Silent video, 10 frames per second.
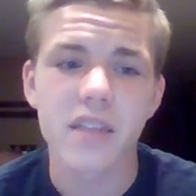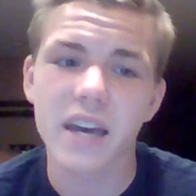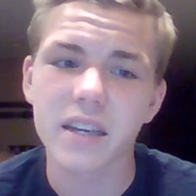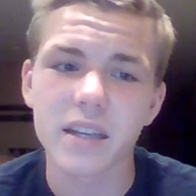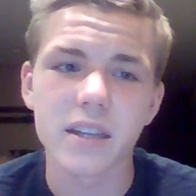
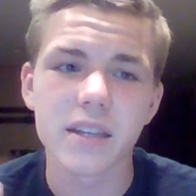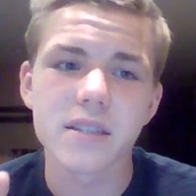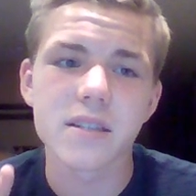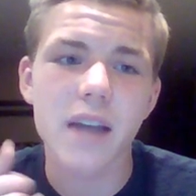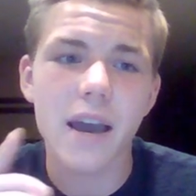that it
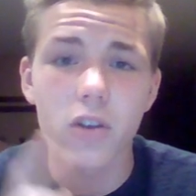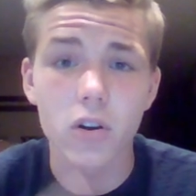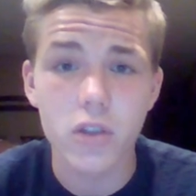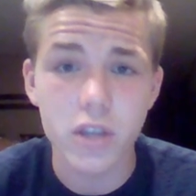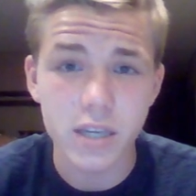is
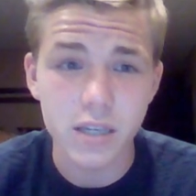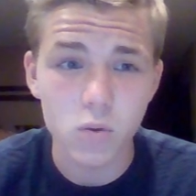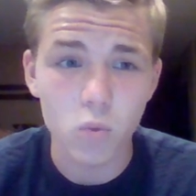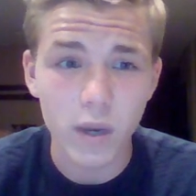neither the